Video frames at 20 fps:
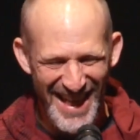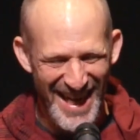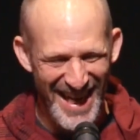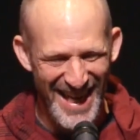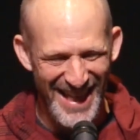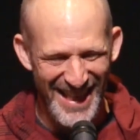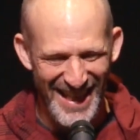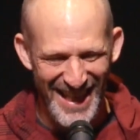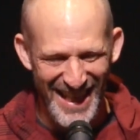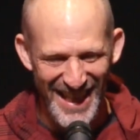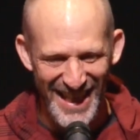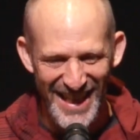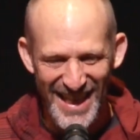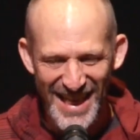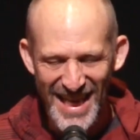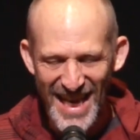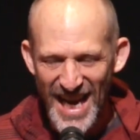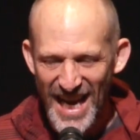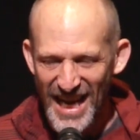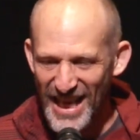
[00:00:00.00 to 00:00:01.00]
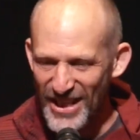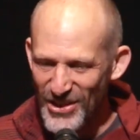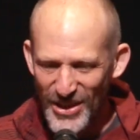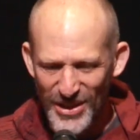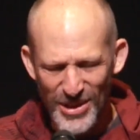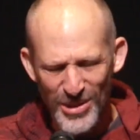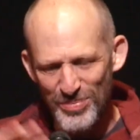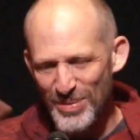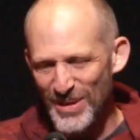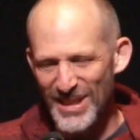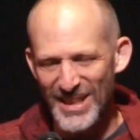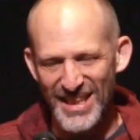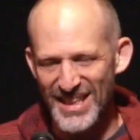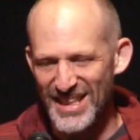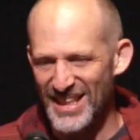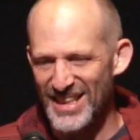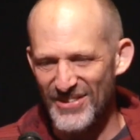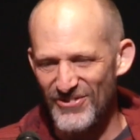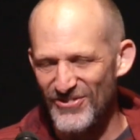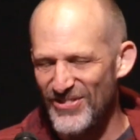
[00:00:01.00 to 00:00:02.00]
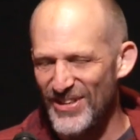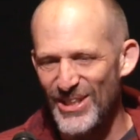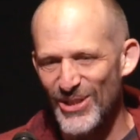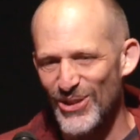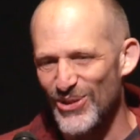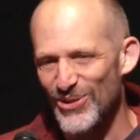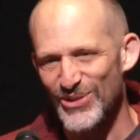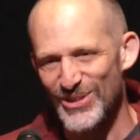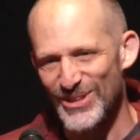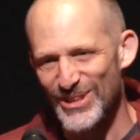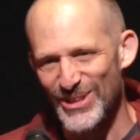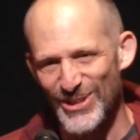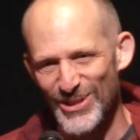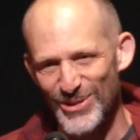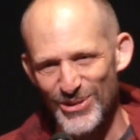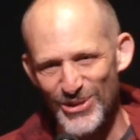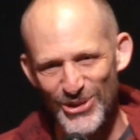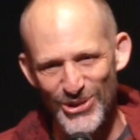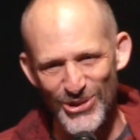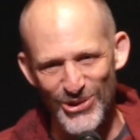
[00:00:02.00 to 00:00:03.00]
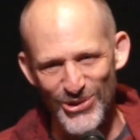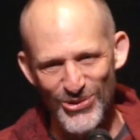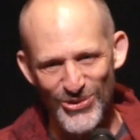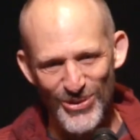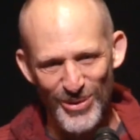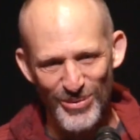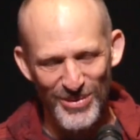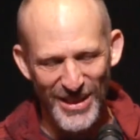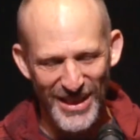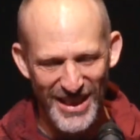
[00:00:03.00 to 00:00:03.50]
and I thought there'd be videos you could choose from.